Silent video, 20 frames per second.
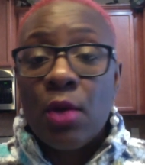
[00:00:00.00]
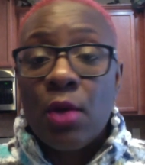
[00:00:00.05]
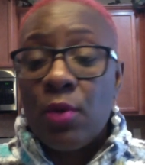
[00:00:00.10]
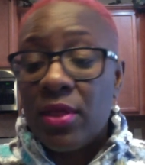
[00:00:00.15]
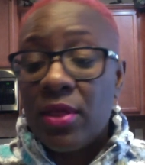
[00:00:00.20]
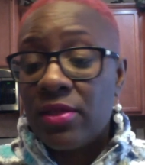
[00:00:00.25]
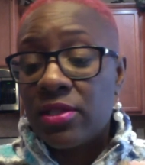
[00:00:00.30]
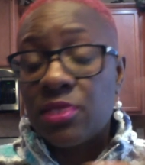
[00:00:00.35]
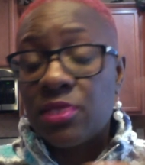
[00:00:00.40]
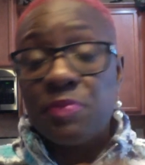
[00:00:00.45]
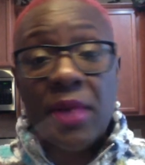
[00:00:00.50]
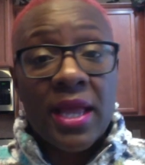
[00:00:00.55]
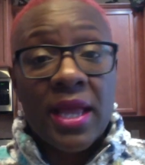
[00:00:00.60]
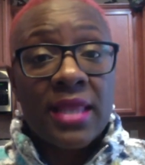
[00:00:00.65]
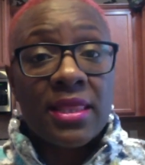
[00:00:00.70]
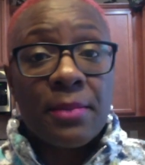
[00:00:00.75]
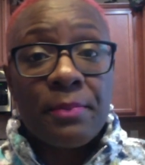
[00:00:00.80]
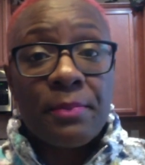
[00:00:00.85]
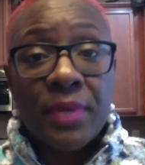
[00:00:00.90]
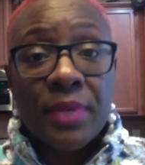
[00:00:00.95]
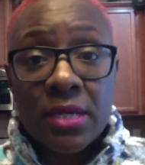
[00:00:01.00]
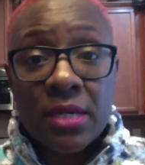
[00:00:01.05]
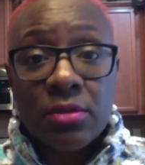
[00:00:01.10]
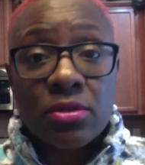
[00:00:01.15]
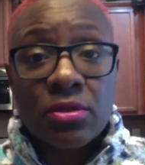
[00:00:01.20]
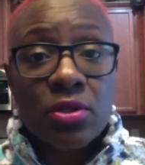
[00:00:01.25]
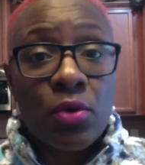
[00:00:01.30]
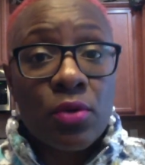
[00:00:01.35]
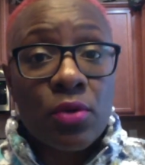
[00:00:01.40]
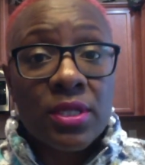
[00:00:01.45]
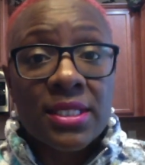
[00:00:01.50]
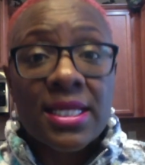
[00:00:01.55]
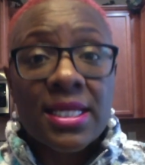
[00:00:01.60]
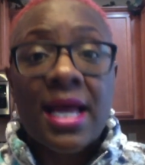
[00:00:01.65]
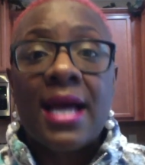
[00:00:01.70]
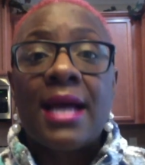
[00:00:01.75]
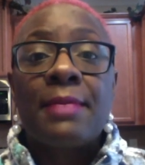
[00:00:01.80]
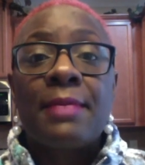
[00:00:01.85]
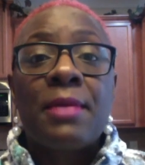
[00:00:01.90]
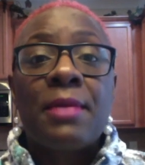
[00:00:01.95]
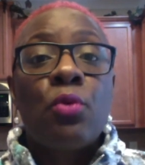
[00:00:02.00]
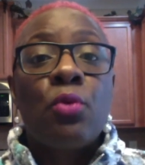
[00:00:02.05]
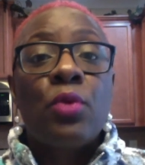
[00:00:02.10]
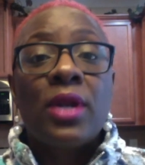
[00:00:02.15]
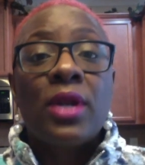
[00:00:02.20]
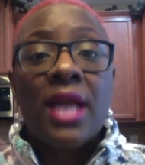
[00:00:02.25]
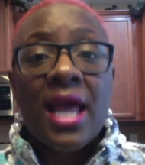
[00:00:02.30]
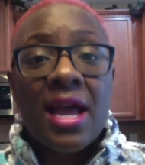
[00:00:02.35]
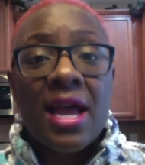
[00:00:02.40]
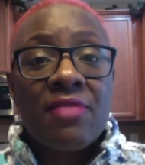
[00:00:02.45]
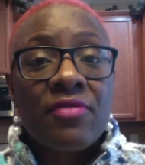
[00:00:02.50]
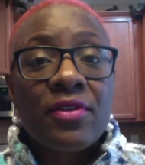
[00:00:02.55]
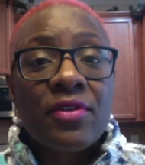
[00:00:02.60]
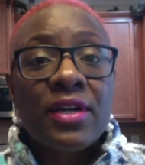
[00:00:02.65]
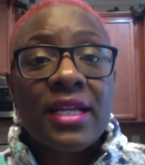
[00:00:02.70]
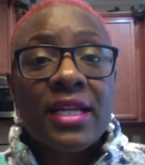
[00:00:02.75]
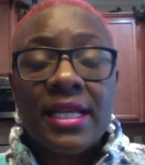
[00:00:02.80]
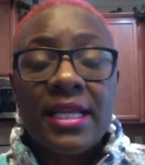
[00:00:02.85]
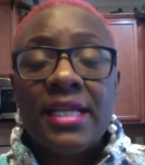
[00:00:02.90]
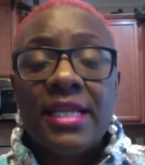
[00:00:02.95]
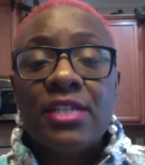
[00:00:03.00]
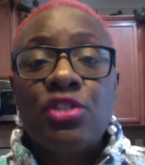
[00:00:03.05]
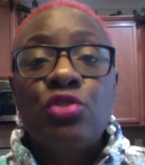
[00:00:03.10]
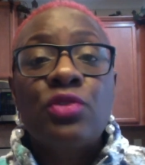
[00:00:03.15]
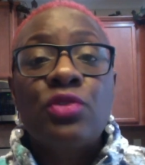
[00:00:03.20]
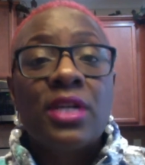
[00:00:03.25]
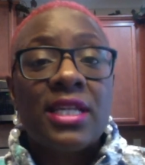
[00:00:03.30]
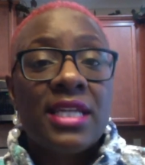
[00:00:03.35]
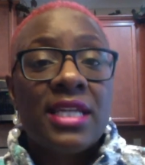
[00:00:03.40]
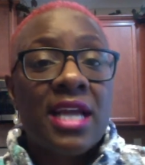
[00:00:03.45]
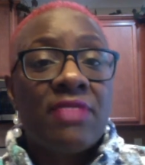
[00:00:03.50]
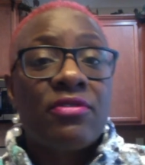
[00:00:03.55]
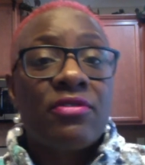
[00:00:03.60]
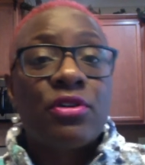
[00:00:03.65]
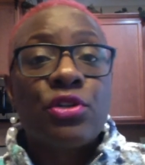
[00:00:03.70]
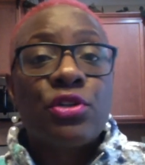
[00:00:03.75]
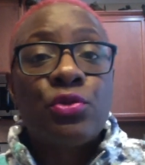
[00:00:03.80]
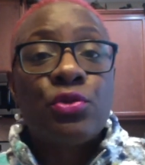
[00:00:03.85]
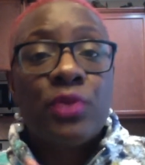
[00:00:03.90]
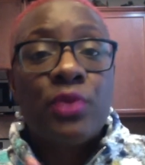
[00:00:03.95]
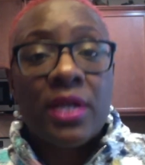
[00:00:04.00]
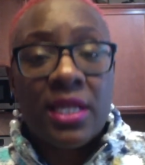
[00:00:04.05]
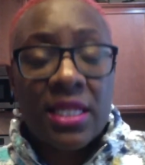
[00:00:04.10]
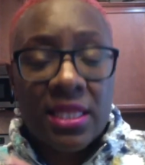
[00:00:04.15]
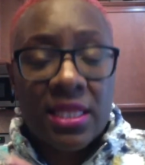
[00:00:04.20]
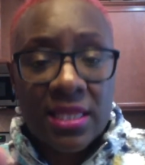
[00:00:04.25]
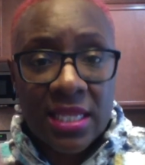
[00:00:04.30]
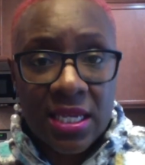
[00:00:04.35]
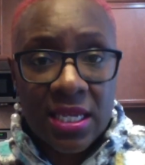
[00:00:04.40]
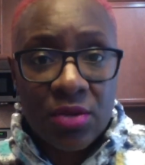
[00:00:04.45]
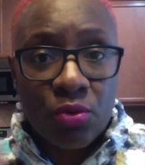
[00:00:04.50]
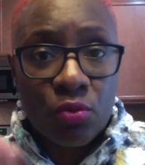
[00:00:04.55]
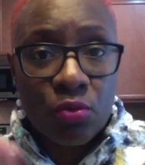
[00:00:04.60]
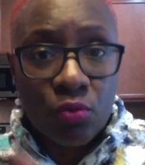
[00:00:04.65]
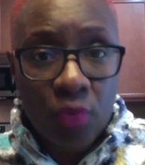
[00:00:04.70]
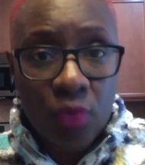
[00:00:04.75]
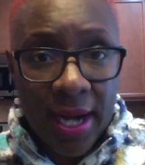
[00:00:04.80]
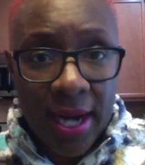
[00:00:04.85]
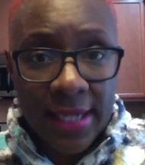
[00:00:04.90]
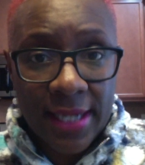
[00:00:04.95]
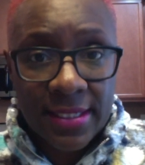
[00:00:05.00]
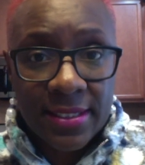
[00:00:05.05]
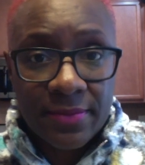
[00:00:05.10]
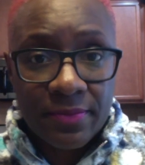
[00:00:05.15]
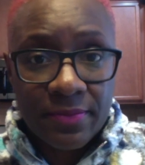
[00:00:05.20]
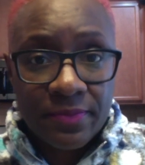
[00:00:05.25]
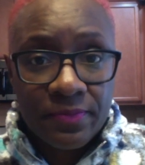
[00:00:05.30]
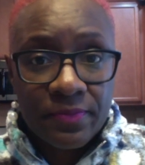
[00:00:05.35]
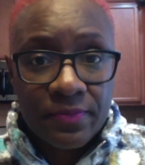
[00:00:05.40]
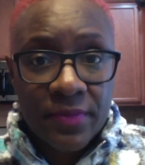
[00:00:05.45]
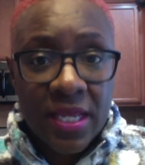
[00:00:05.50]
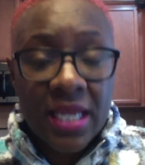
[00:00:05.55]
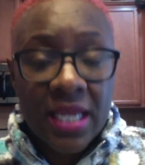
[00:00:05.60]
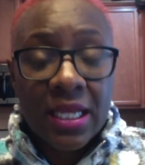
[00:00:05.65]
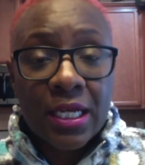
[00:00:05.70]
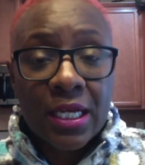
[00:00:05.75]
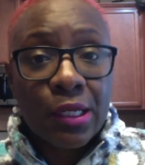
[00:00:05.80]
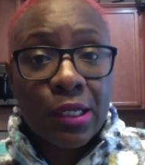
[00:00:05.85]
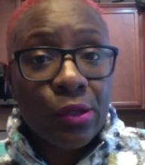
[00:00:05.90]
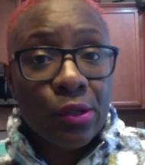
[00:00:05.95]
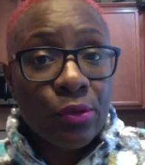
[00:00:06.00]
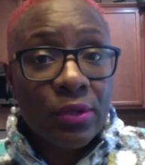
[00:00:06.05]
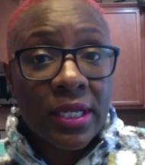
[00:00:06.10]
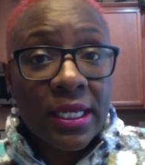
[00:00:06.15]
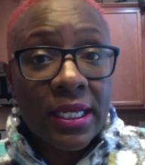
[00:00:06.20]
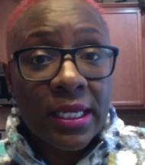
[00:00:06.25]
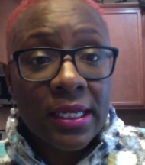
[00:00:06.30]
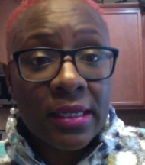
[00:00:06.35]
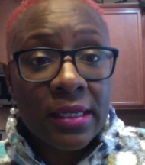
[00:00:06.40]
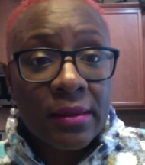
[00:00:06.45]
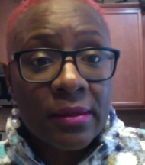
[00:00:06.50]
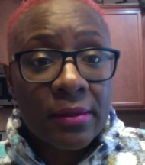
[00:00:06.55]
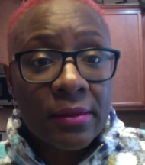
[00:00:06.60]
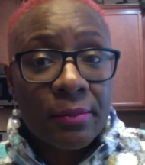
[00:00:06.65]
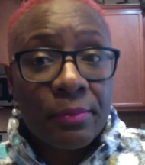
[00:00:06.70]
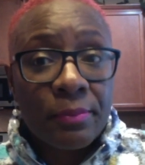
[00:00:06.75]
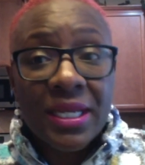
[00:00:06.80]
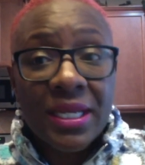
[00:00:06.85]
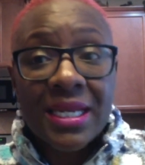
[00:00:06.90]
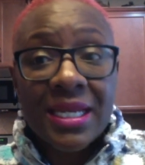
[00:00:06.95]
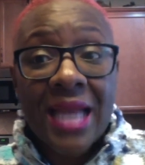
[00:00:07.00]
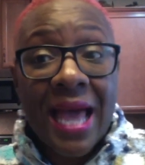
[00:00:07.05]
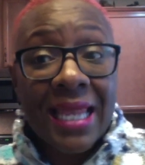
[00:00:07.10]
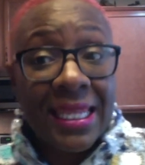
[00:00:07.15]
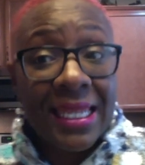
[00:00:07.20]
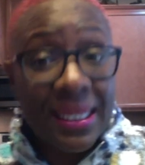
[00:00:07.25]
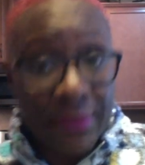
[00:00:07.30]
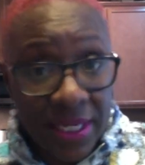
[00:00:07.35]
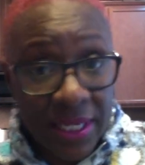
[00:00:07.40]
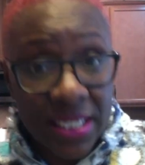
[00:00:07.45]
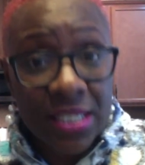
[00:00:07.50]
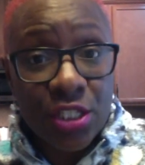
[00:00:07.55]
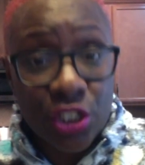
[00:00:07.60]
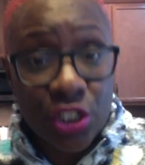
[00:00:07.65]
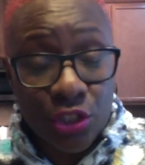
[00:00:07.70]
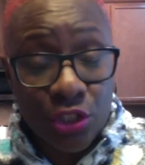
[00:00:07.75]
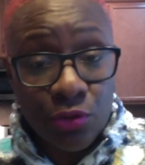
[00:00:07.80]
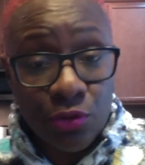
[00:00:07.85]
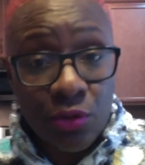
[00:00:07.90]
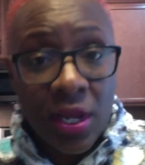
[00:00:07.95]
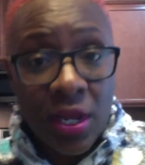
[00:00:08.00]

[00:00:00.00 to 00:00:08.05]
Whether it's paying the bills on time, whatever it is, you can never do anything right, including but not limited to